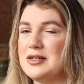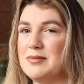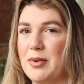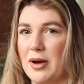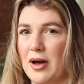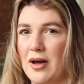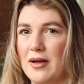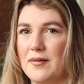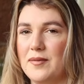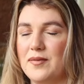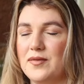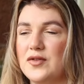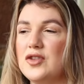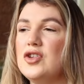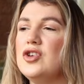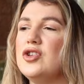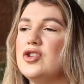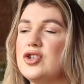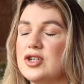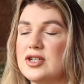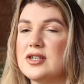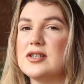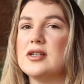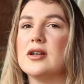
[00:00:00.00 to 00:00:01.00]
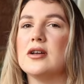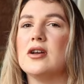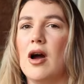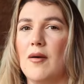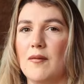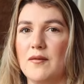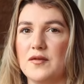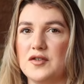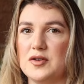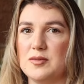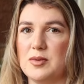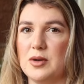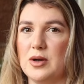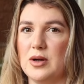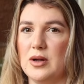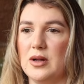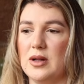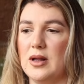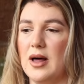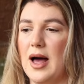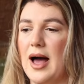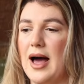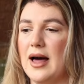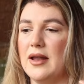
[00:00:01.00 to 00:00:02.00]
but just
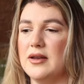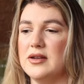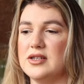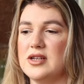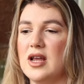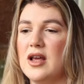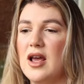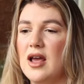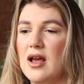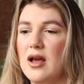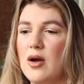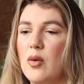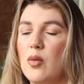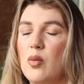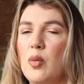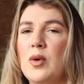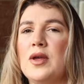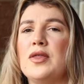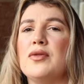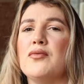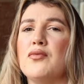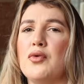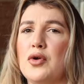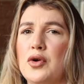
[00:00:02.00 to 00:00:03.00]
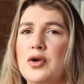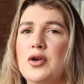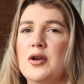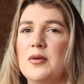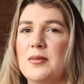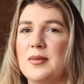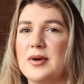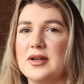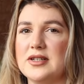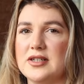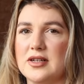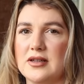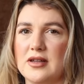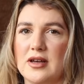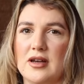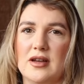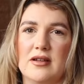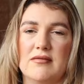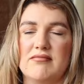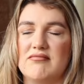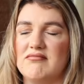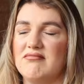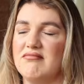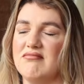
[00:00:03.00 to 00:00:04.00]
comfortable and with room so that,